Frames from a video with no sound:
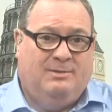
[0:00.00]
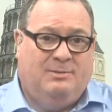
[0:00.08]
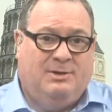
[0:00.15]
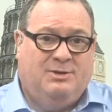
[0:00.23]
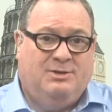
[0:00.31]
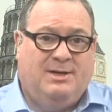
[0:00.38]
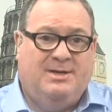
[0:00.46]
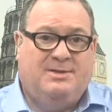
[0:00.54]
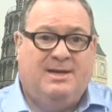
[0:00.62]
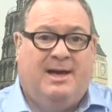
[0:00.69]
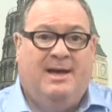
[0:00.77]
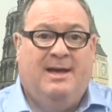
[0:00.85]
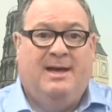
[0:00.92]
which is
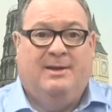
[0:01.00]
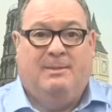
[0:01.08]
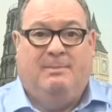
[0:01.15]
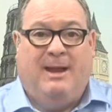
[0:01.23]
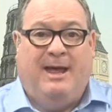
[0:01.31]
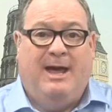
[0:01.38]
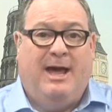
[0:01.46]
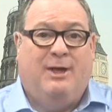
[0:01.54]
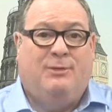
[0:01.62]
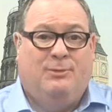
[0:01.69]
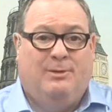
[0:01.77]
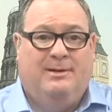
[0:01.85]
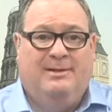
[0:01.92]
the Playa
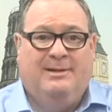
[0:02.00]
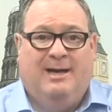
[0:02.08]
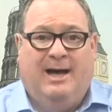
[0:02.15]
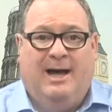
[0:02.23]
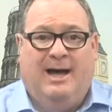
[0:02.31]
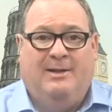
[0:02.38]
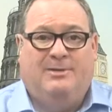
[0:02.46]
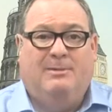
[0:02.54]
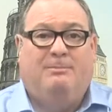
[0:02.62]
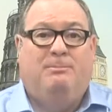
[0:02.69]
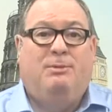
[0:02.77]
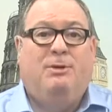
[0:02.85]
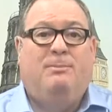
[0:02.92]
Azul, the
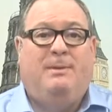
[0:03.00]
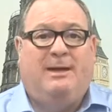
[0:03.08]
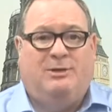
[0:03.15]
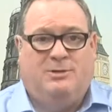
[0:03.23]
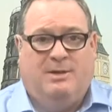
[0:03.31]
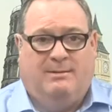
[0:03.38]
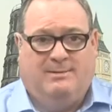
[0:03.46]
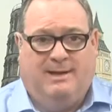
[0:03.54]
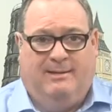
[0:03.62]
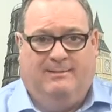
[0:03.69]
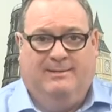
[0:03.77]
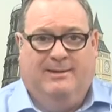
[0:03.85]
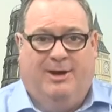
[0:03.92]
Blue Beach
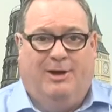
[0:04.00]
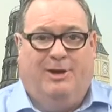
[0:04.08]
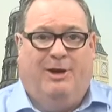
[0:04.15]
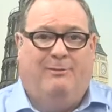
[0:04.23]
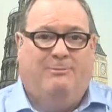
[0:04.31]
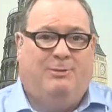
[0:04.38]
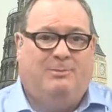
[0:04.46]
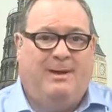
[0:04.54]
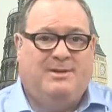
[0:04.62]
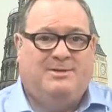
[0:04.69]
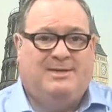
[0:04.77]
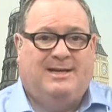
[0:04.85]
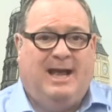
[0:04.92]
Hotel, on a half-board
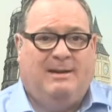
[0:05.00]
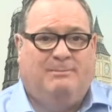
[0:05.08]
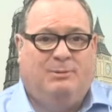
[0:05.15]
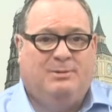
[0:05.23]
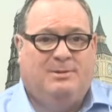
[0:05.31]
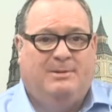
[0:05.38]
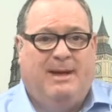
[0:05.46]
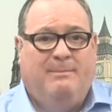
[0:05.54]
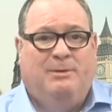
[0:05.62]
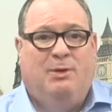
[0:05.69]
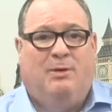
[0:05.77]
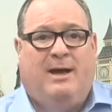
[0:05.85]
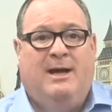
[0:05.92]
basis in Callan Porta in
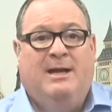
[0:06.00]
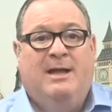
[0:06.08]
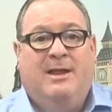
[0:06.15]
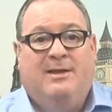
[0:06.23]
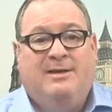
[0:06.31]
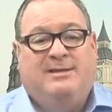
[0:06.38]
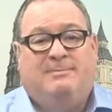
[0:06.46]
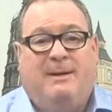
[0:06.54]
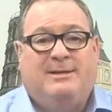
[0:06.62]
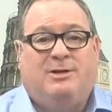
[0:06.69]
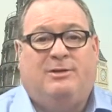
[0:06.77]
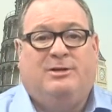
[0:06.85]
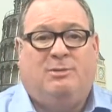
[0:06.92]
Menorca. This is
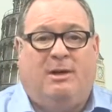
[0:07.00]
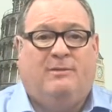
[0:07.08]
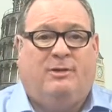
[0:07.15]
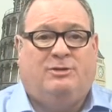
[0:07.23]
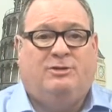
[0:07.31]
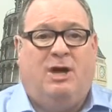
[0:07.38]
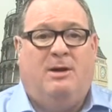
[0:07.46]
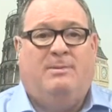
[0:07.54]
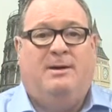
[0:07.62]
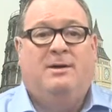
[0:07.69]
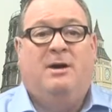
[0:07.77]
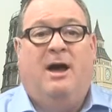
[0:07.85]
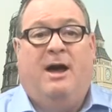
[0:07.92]
based on the 12th of October
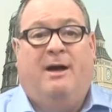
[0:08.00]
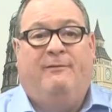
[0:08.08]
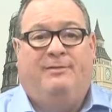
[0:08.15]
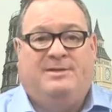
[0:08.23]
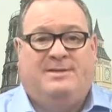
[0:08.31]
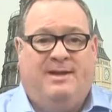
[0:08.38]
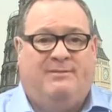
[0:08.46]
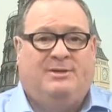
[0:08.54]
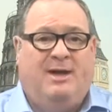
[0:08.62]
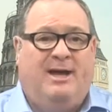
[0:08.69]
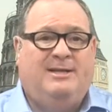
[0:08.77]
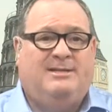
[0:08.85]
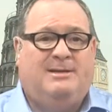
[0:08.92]
for 7
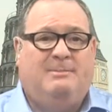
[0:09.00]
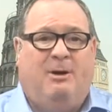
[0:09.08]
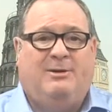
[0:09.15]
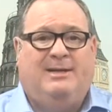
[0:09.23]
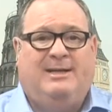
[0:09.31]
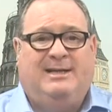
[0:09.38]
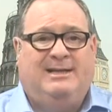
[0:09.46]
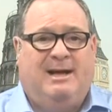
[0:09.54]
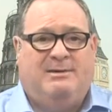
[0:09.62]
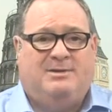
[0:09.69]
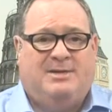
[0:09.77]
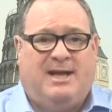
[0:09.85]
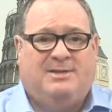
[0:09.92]
nights, departing in and out
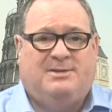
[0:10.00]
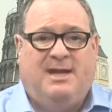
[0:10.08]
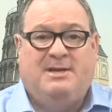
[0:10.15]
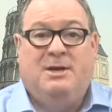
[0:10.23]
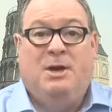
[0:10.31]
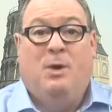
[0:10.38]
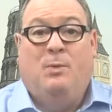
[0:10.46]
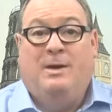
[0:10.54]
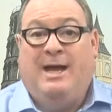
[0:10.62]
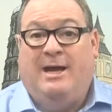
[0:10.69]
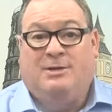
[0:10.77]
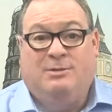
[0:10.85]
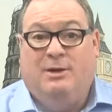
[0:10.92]
of Stansted. We
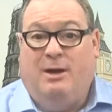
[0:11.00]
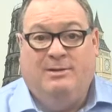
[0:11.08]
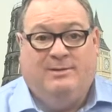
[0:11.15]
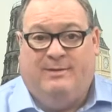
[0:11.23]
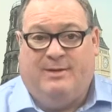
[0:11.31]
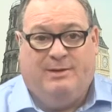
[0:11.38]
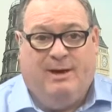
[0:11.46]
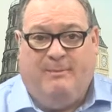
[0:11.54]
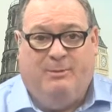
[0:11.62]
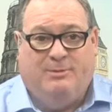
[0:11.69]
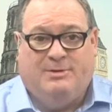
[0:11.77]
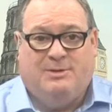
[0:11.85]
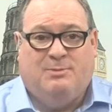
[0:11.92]
can do loads of other
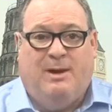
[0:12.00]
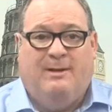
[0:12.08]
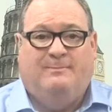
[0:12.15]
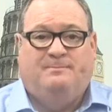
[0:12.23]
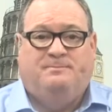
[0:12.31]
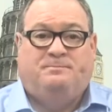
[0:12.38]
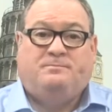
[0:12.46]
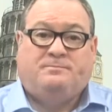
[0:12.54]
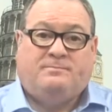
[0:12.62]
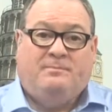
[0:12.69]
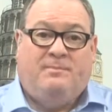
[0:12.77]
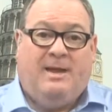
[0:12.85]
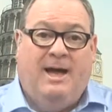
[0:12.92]
airports as well.
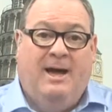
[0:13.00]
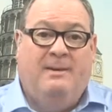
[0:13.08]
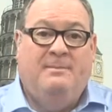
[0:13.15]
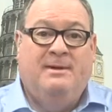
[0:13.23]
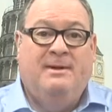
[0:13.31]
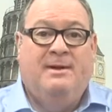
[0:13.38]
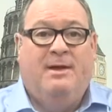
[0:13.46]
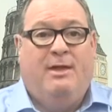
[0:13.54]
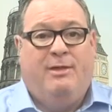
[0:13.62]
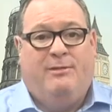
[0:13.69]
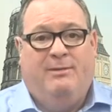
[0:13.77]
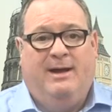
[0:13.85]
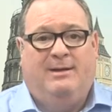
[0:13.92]

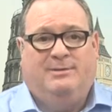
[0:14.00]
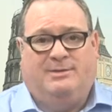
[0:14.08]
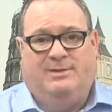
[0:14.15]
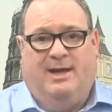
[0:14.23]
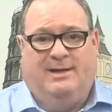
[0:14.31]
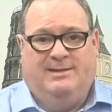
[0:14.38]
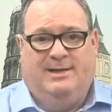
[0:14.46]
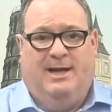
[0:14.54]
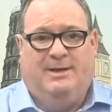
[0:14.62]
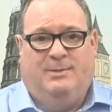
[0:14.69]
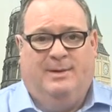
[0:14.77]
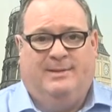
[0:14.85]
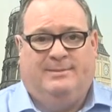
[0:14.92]

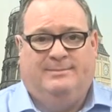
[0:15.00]
£399.